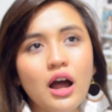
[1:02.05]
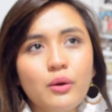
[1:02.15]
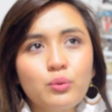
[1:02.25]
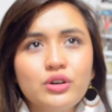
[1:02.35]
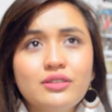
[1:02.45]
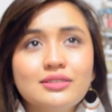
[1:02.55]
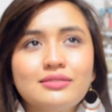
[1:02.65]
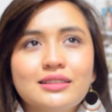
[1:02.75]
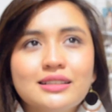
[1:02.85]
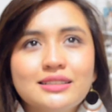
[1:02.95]
I
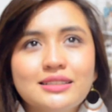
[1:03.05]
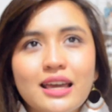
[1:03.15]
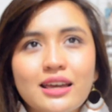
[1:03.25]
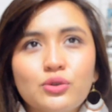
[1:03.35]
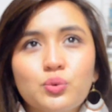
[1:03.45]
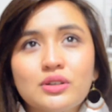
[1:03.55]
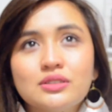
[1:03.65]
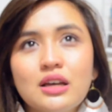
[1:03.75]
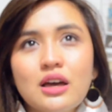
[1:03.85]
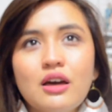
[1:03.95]
wouldn't say it
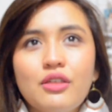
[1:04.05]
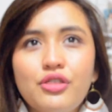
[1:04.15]
was